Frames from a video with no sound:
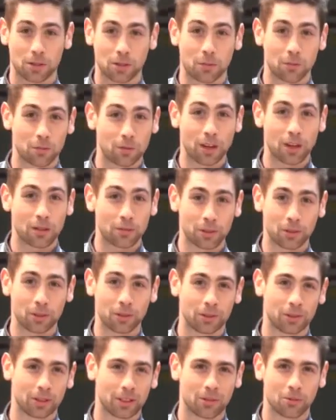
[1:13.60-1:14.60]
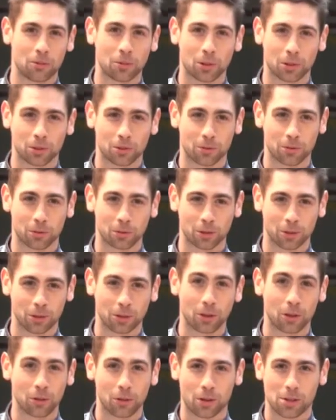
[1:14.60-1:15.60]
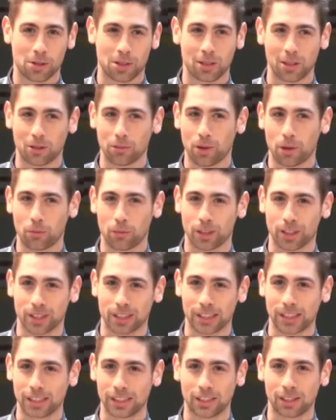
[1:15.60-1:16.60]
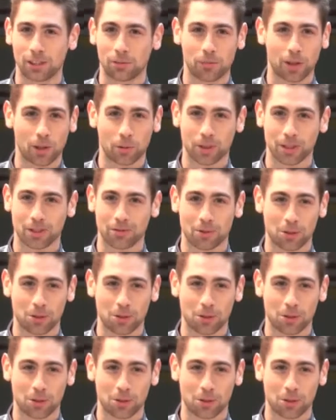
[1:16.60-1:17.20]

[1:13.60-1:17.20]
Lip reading: Tom Fifield and I work for the University of Melbourne in Melbourne,